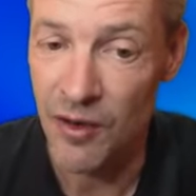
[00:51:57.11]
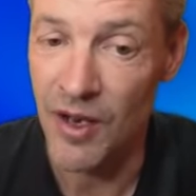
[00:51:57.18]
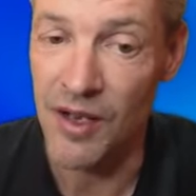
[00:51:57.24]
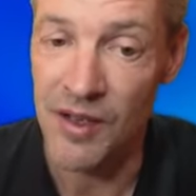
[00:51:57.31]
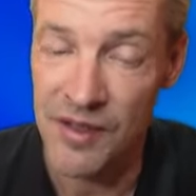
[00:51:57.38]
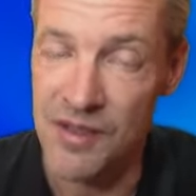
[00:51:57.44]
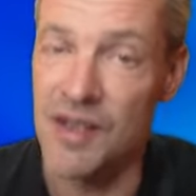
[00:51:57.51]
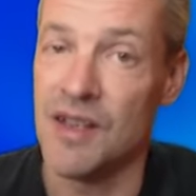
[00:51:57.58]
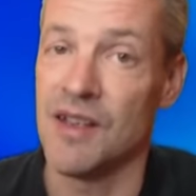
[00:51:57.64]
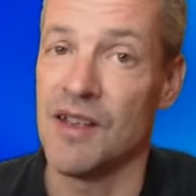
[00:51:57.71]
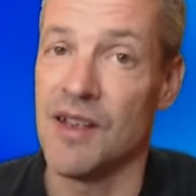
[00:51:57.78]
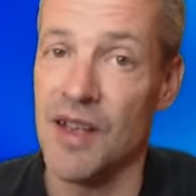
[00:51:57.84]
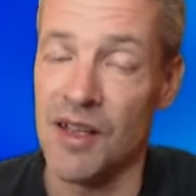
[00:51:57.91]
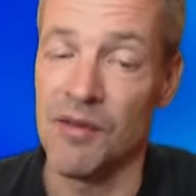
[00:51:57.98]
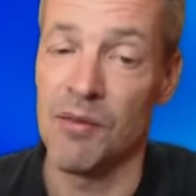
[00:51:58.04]
Okay, let's take
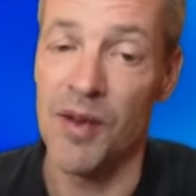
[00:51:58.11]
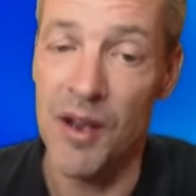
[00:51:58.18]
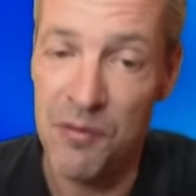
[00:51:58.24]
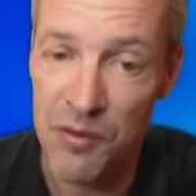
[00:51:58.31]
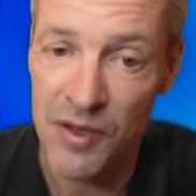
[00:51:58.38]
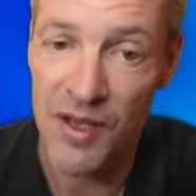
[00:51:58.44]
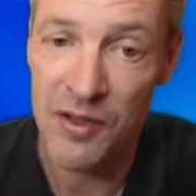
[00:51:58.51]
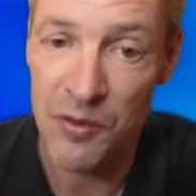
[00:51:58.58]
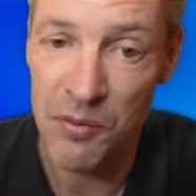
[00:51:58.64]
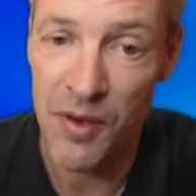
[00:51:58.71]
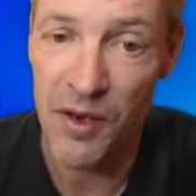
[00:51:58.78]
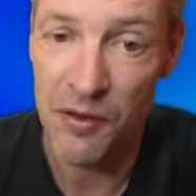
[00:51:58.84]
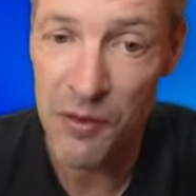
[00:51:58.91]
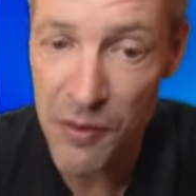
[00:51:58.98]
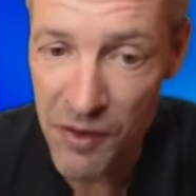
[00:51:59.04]
it again. Black would like to
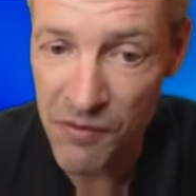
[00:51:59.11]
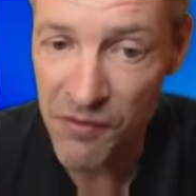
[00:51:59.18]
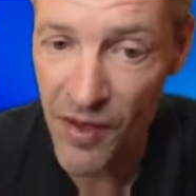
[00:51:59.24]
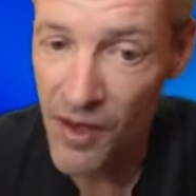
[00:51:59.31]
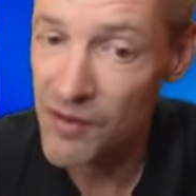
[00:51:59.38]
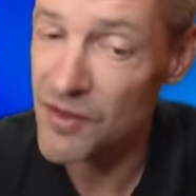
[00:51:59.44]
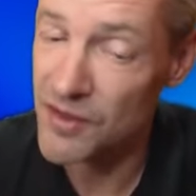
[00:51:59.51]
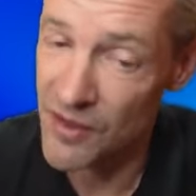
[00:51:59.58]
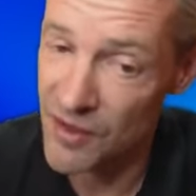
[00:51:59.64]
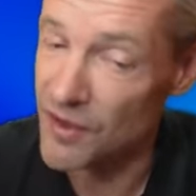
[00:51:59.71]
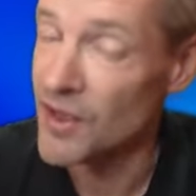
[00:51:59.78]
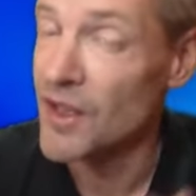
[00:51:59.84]
play rook f5. It's a